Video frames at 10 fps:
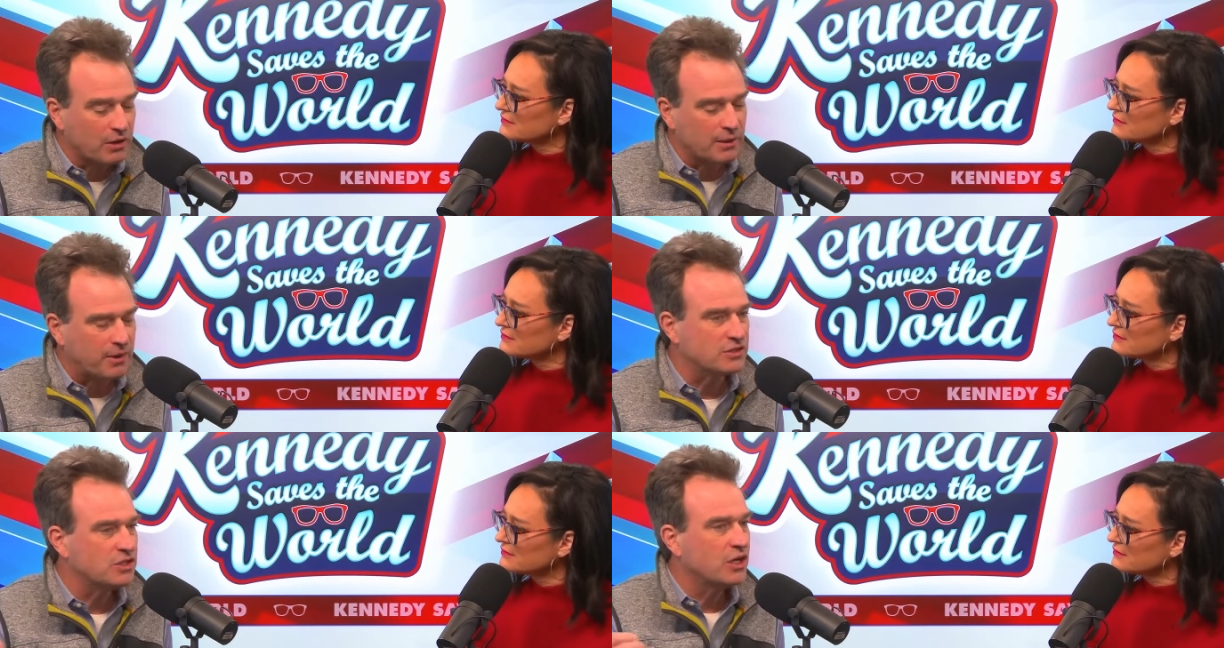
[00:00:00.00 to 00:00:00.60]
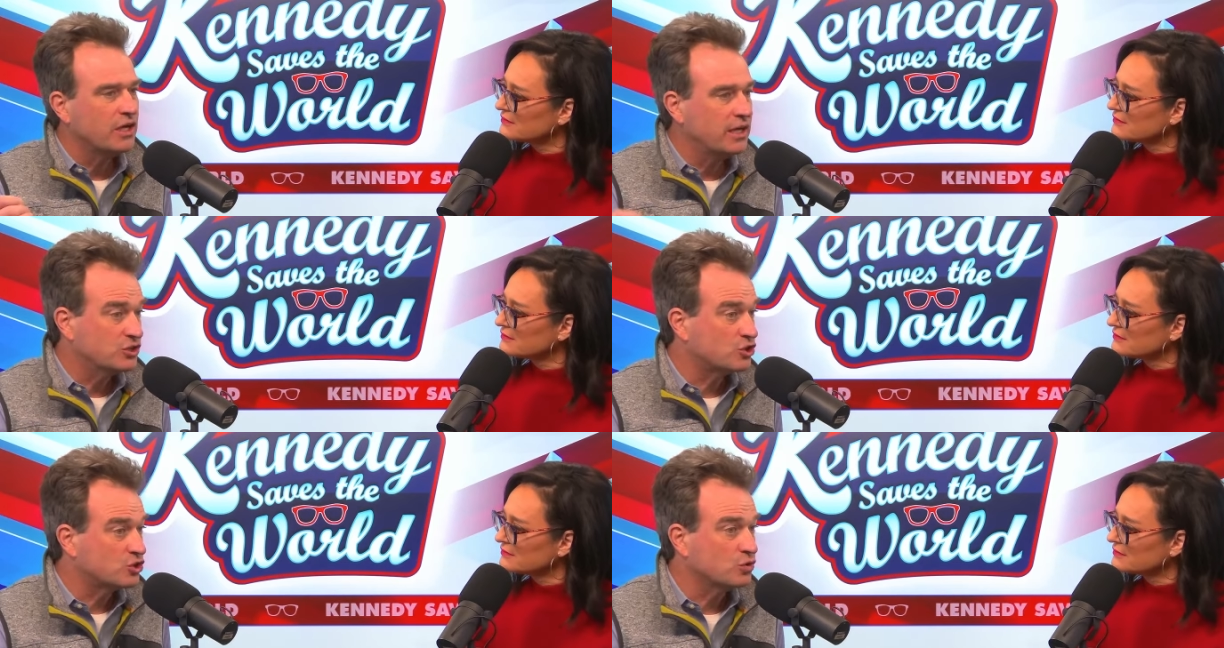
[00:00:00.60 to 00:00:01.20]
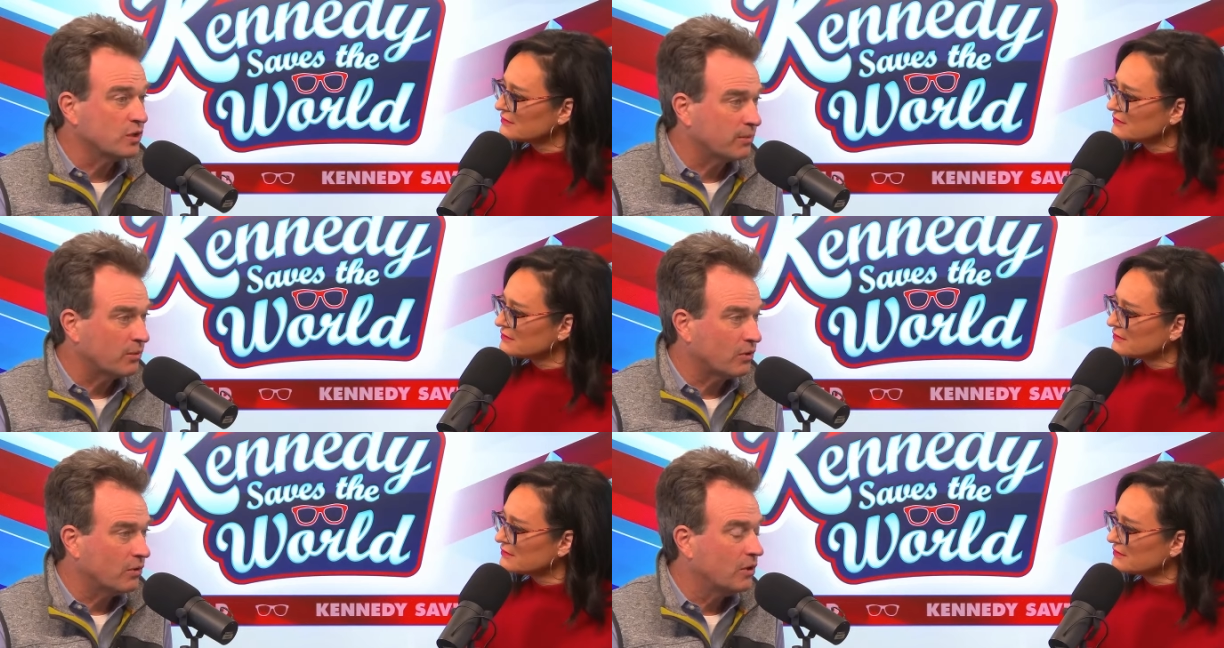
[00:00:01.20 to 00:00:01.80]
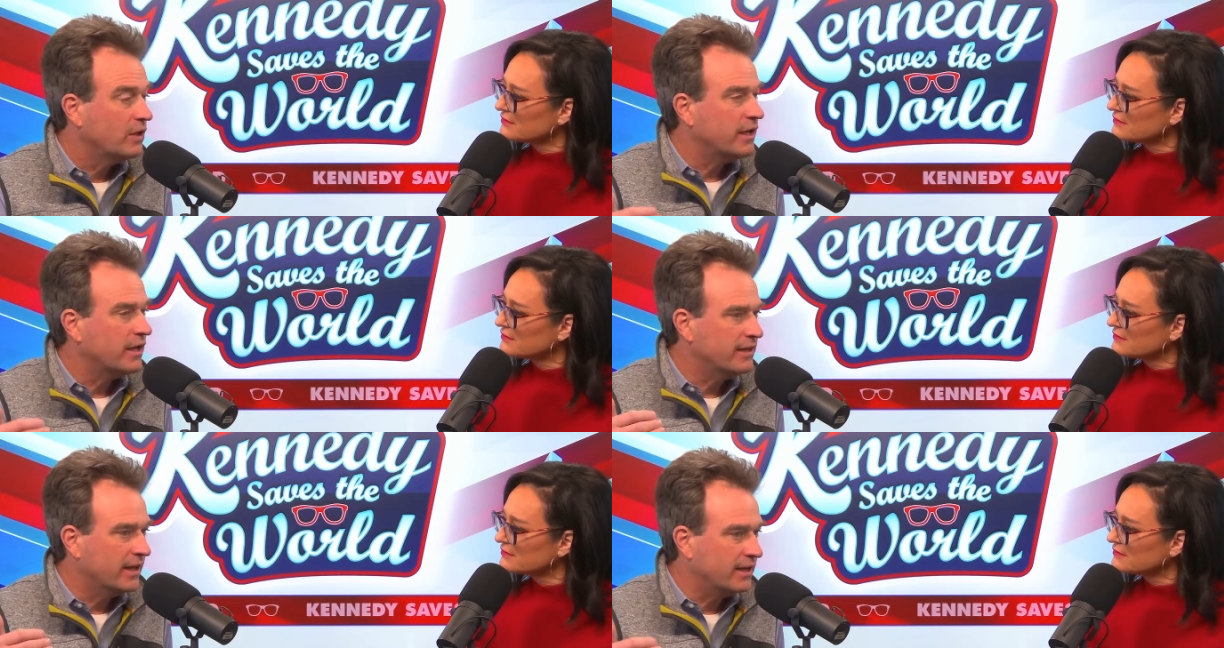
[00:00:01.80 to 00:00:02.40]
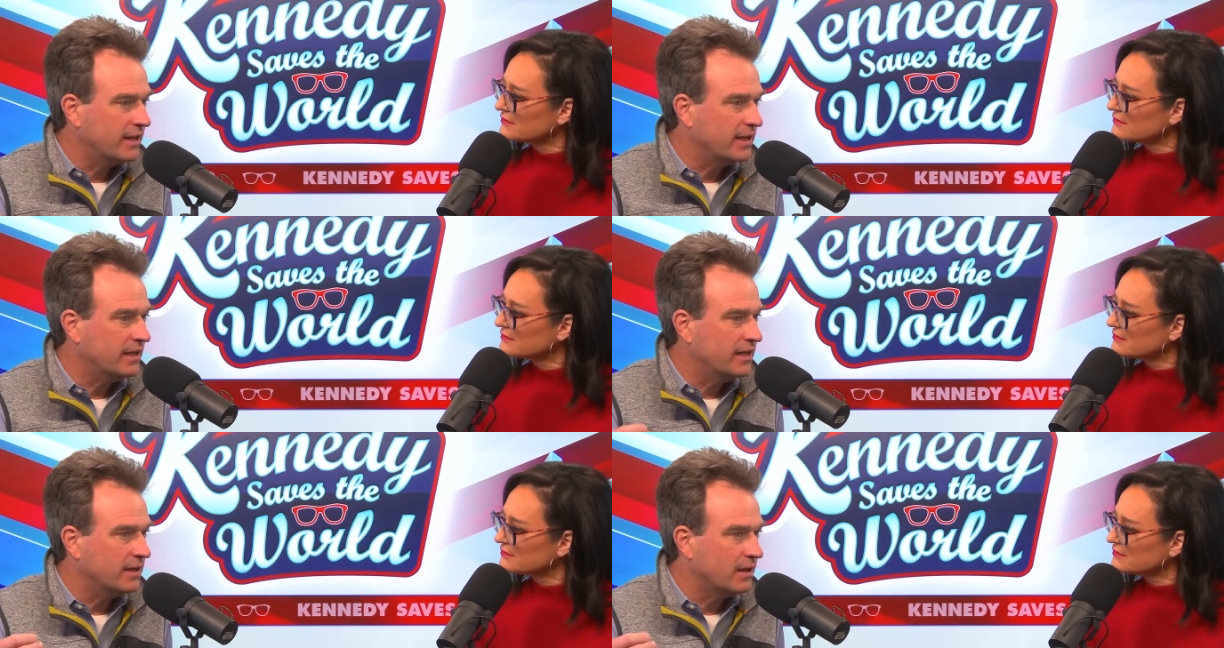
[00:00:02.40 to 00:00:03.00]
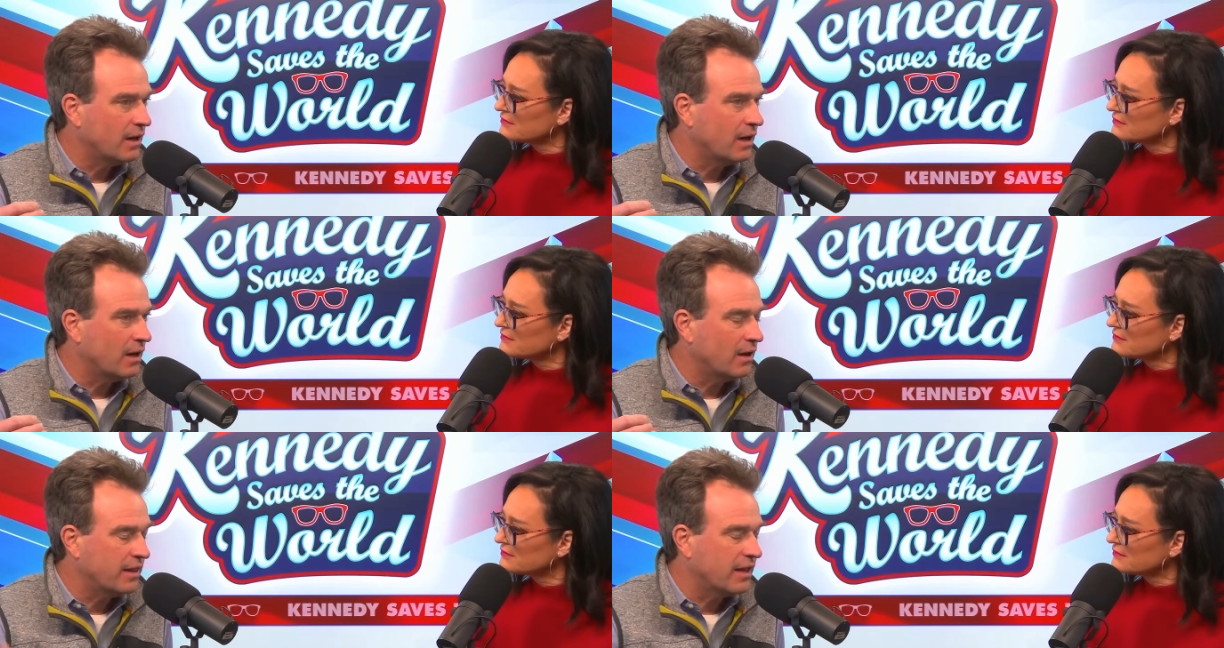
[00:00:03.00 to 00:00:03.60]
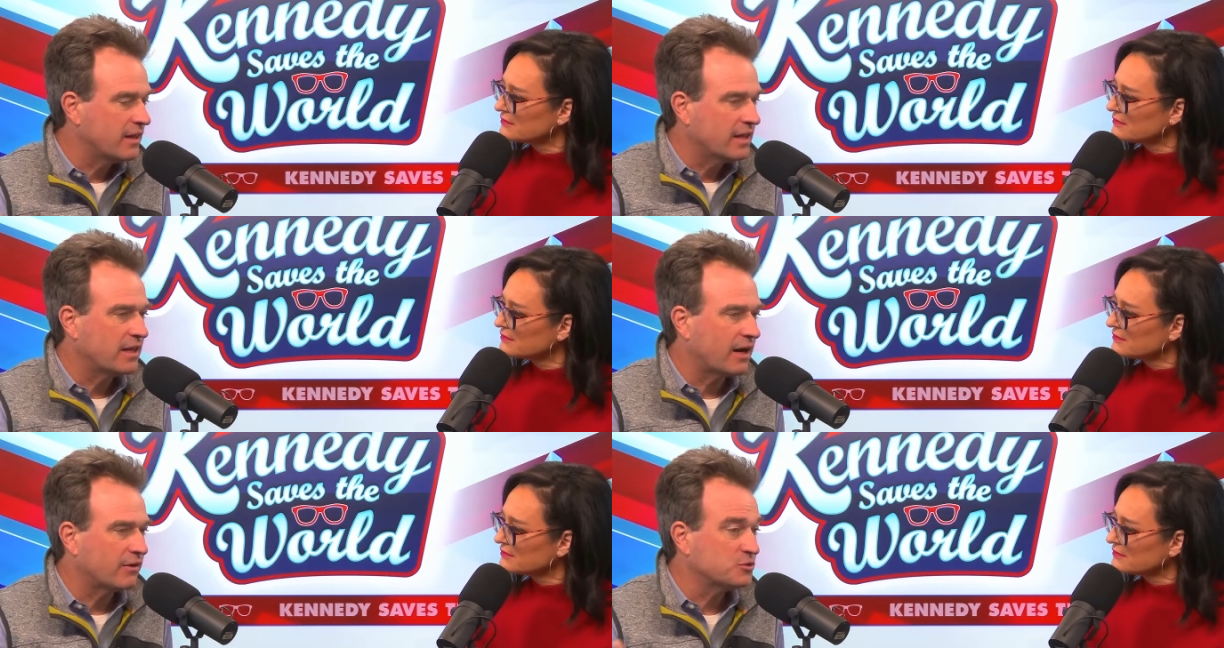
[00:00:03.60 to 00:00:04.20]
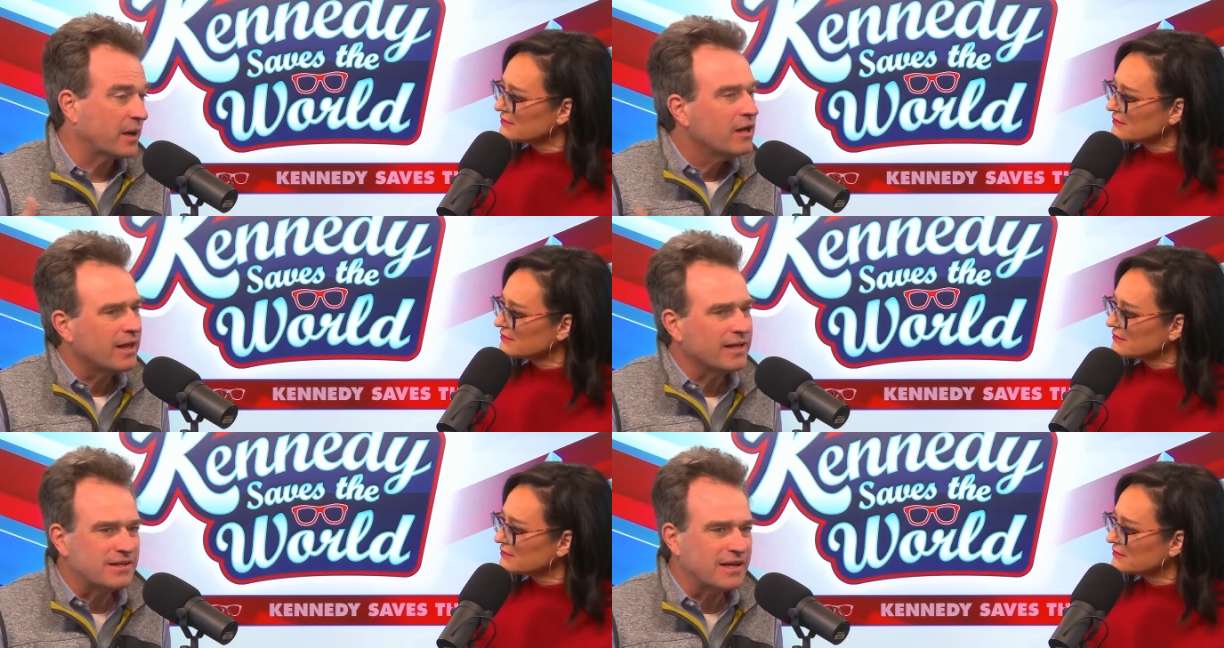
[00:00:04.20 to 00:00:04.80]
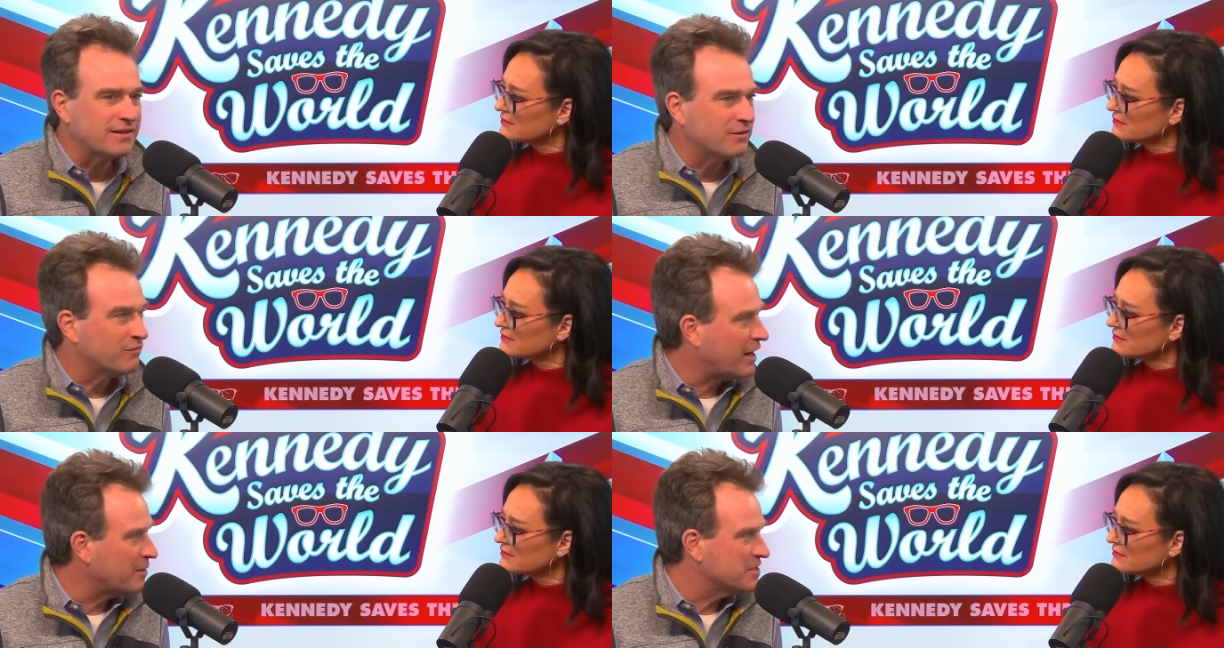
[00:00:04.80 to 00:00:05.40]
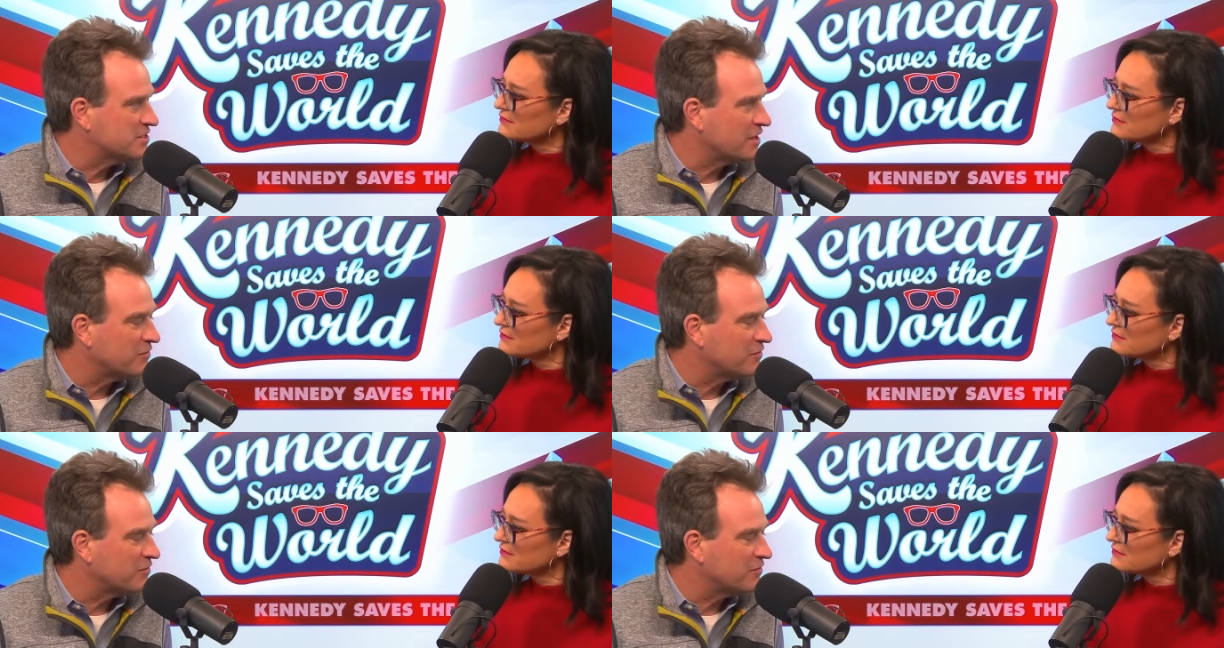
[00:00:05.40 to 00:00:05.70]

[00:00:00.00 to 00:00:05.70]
Speaker 1: because he is a true liberal in that he uh, that, that, that I respect. Like take the environment stuff.